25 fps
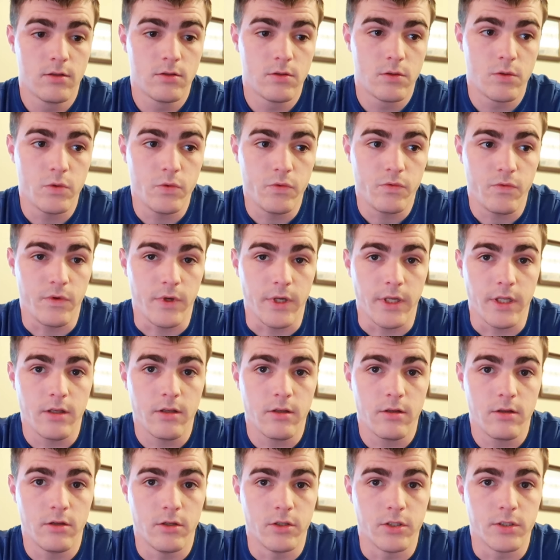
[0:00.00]
to fit
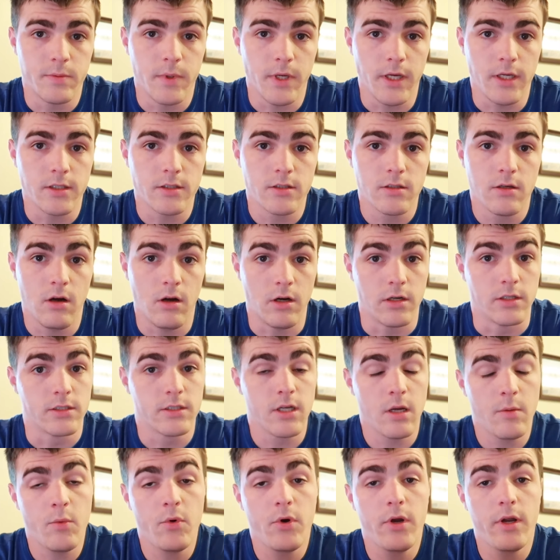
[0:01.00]
your space. On a
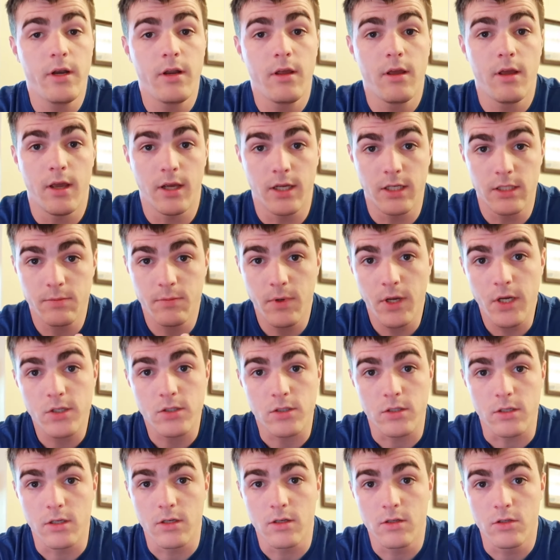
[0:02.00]
submarine,
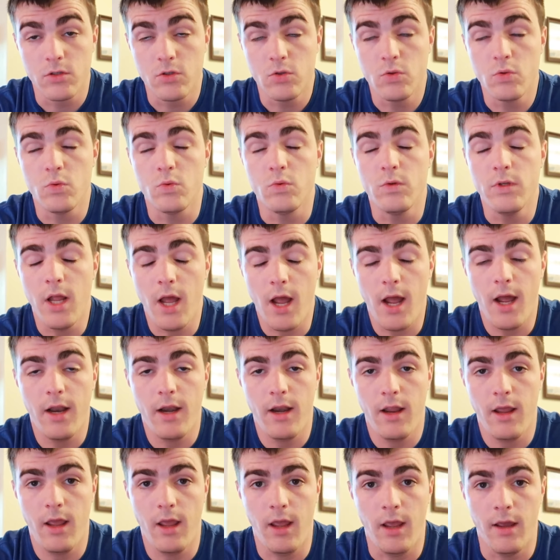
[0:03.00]
especially, you do
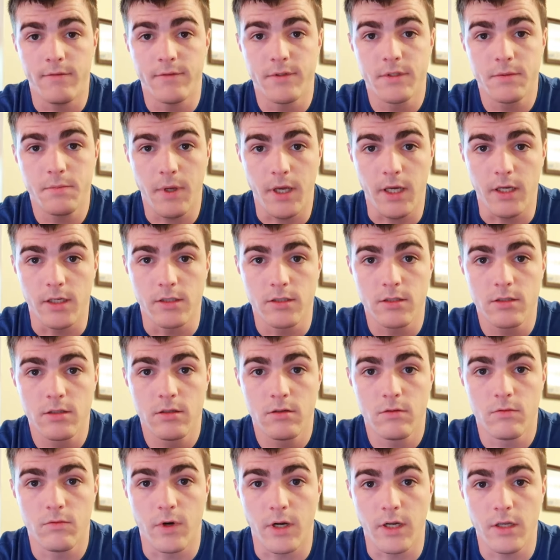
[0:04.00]
not have space,
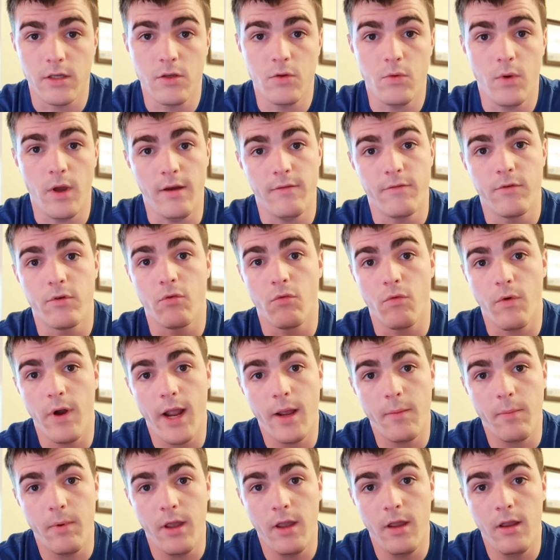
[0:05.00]
right? You have your
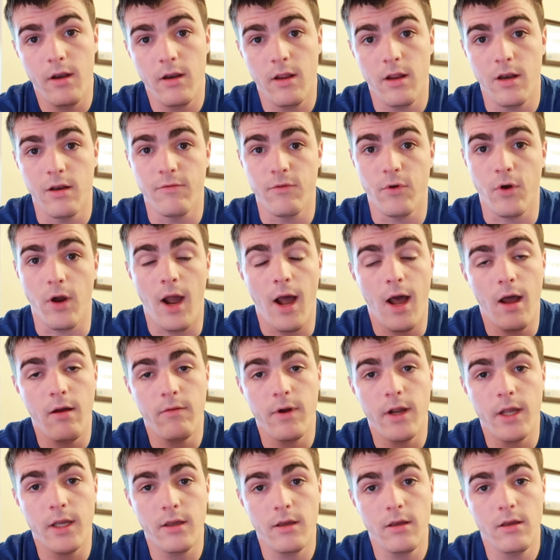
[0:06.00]
rack pan, and if you're high
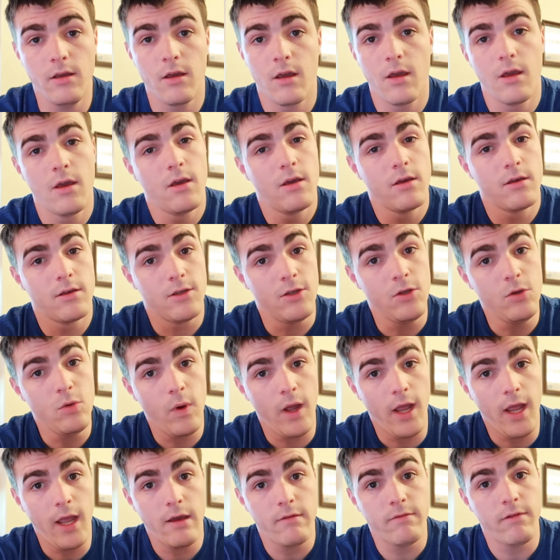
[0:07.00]
racking, you
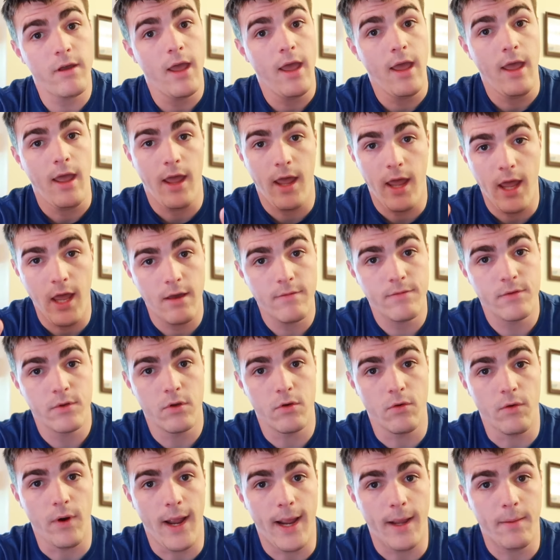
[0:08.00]
have half of
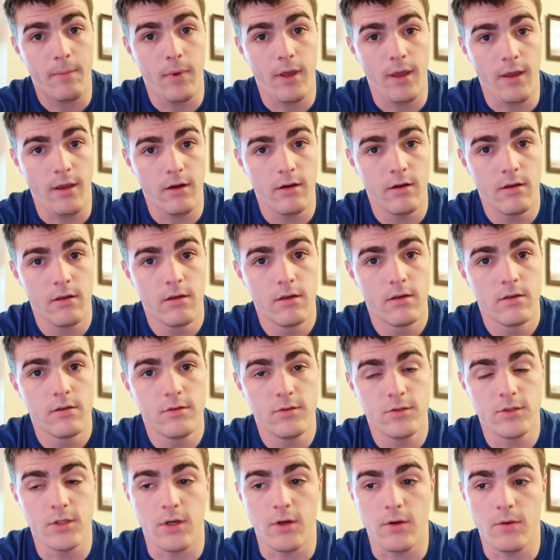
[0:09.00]
your rack pan.
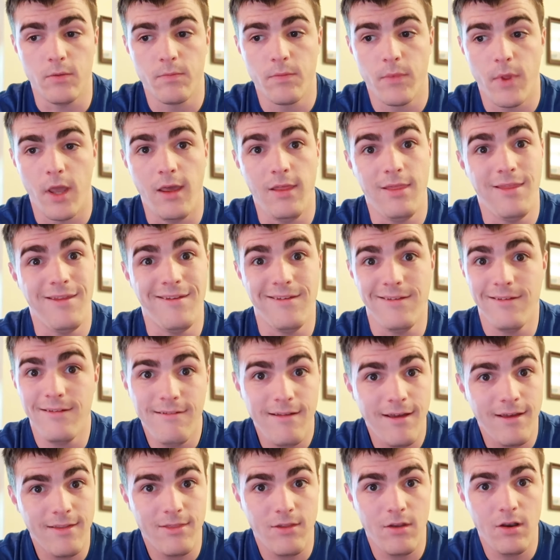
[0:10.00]
So, and then
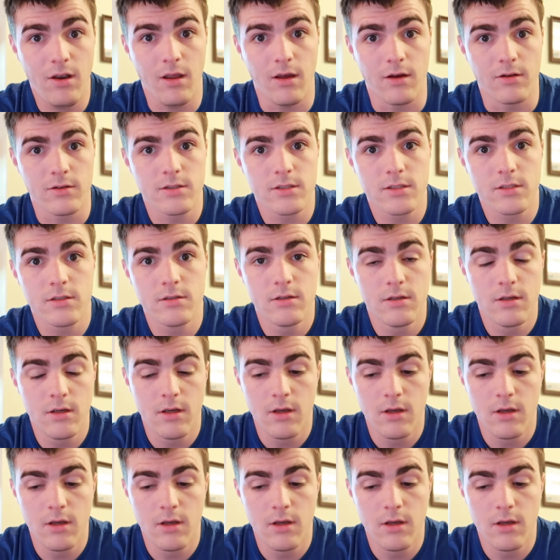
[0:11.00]
nothing else.